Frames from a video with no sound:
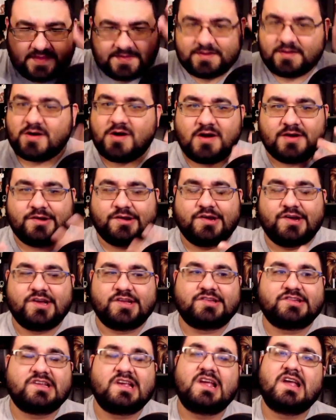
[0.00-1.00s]
They're on
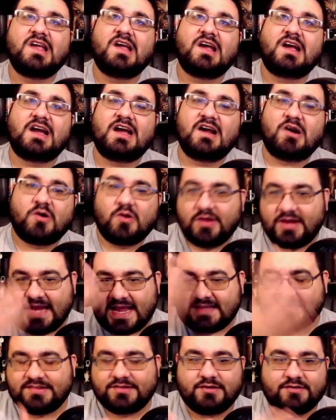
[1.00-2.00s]
hoods, or you can't
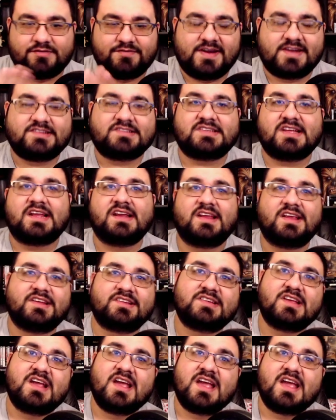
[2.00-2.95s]
see their faces at least.